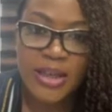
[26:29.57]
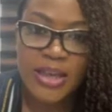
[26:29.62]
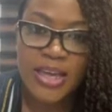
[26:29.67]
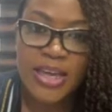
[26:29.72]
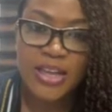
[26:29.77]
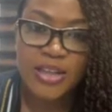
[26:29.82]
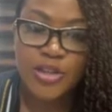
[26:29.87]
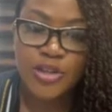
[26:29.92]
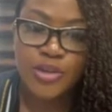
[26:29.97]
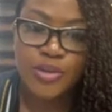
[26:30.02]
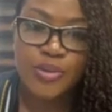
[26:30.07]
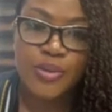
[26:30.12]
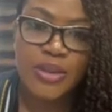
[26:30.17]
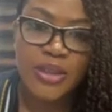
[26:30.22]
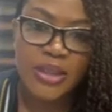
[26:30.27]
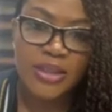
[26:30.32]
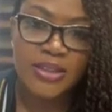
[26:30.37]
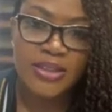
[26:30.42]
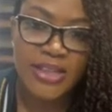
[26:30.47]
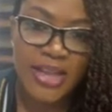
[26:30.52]
into
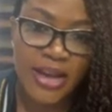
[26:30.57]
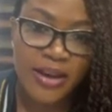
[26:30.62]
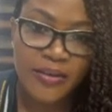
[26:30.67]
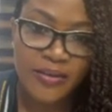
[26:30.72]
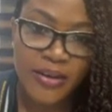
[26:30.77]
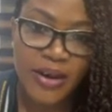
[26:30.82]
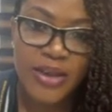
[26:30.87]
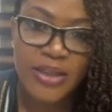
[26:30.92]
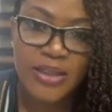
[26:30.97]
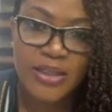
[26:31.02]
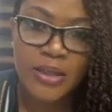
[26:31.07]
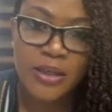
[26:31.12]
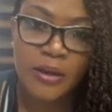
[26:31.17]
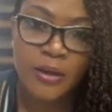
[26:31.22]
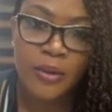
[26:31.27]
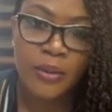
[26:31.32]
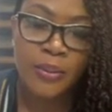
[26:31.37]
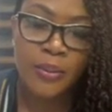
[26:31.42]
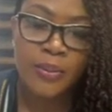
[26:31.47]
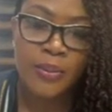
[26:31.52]
the direct
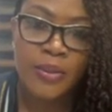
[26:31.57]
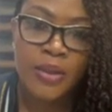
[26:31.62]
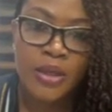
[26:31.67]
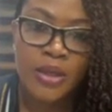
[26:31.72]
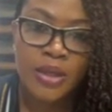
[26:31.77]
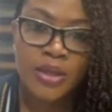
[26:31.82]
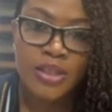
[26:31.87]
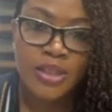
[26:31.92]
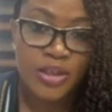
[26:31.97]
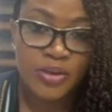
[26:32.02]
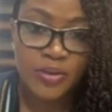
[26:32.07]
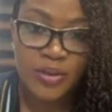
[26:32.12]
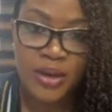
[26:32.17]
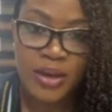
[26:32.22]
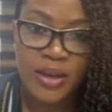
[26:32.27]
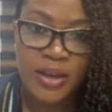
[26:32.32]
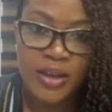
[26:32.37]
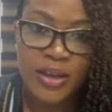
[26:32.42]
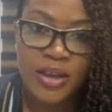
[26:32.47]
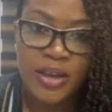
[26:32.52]
degree.